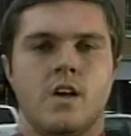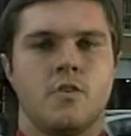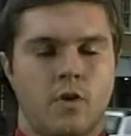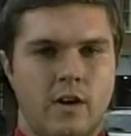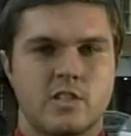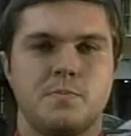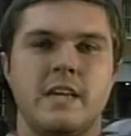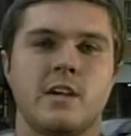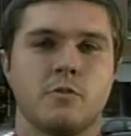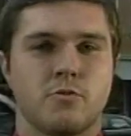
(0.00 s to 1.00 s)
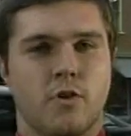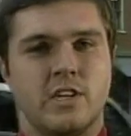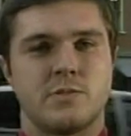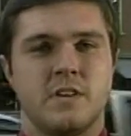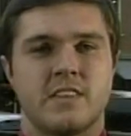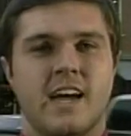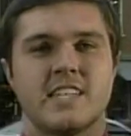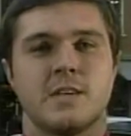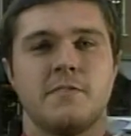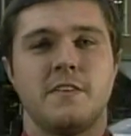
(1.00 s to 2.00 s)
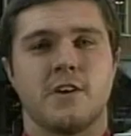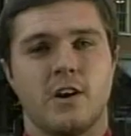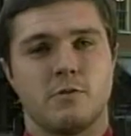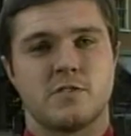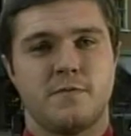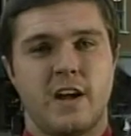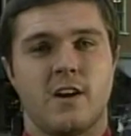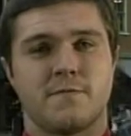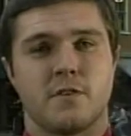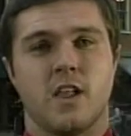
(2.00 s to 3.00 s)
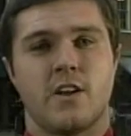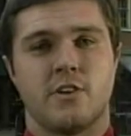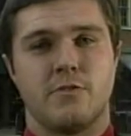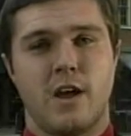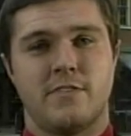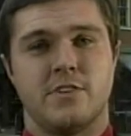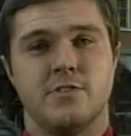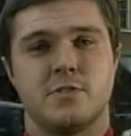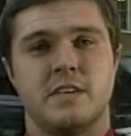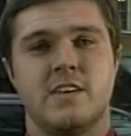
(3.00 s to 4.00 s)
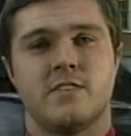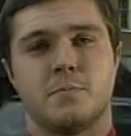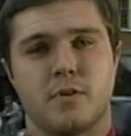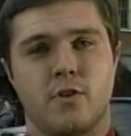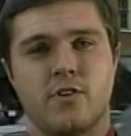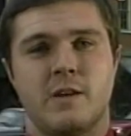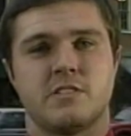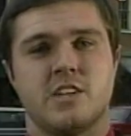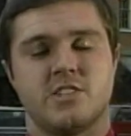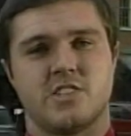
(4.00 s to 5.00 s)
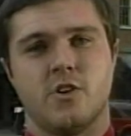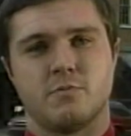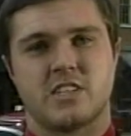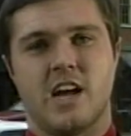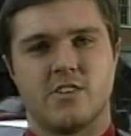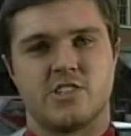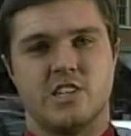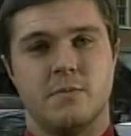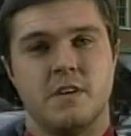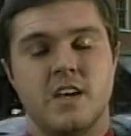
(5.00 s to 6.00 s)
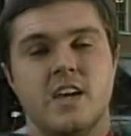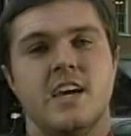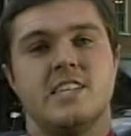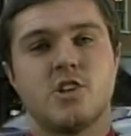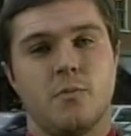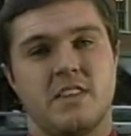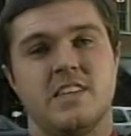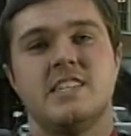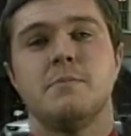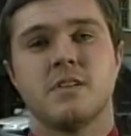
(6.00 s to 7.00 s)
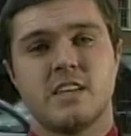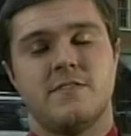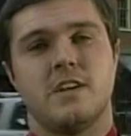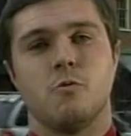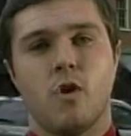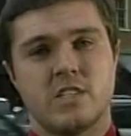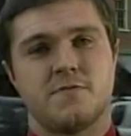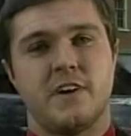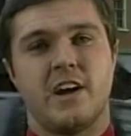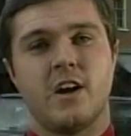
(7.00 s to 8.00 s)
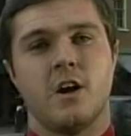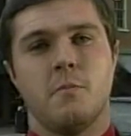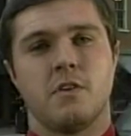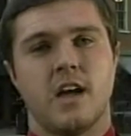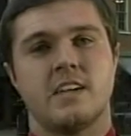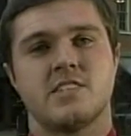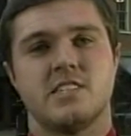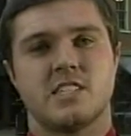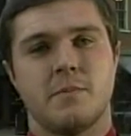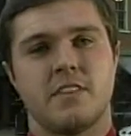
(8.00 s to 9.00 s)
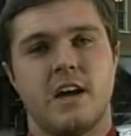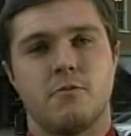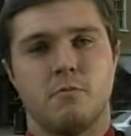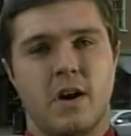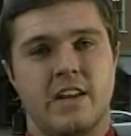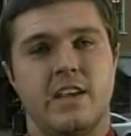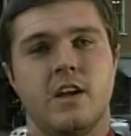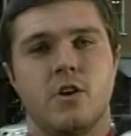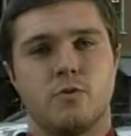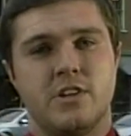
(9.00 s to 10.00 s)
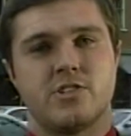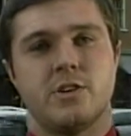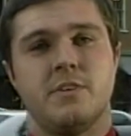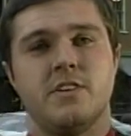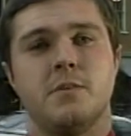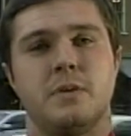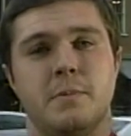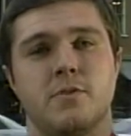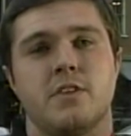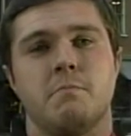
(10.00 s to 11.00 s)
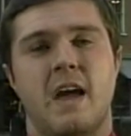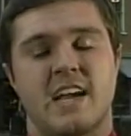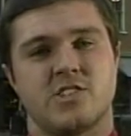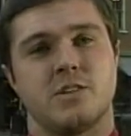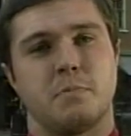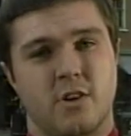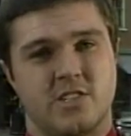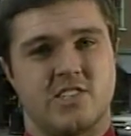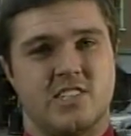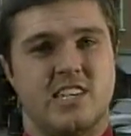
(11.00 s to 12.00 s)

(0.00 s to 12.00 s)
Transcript: And while I was speaking with Roy Smith, I asked him if he thought it was fair for lottery revenue to be given to programs such as the Hope Scholarship. He told me that he did believe that it was fair, but would like to see some of that money redistributed to people that actually purchased the